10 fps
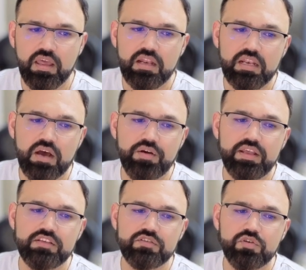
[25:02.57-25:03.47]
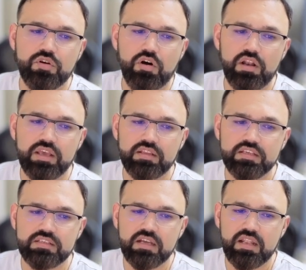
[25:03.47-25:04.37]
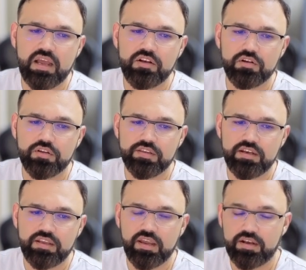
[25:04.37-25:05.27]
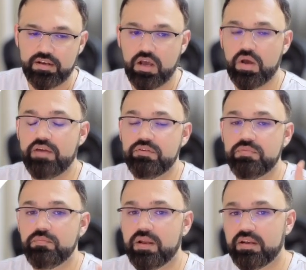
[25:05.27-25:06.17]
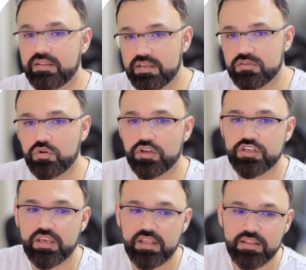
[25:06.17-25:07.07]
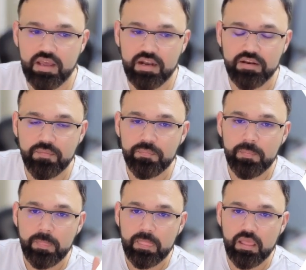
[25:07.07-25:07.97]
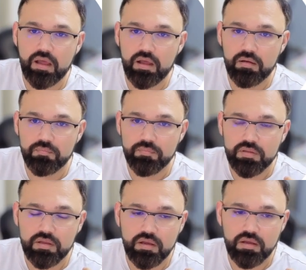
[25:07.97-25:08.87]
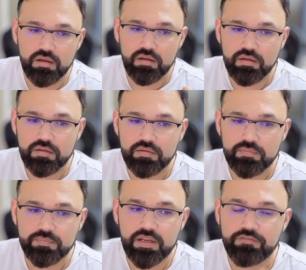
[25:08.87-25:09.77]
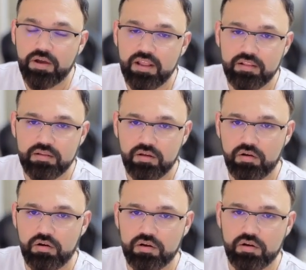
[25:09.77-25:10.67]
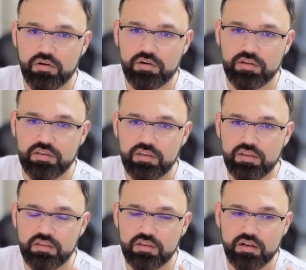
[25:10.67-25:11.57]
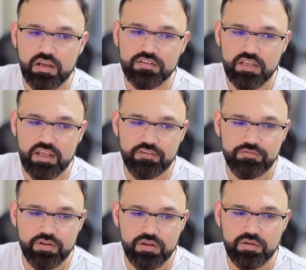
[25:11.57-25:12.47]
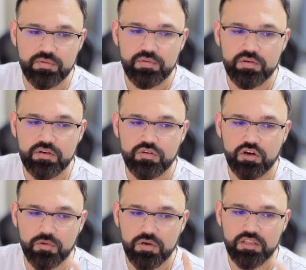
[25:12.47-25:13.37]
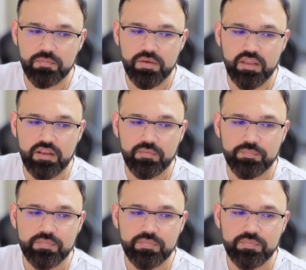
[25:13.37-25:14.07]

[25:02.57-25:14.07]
Now it is calling this client.authenticate. Now I have implemented this logic in that that file or the class that I have talked about in the beginning.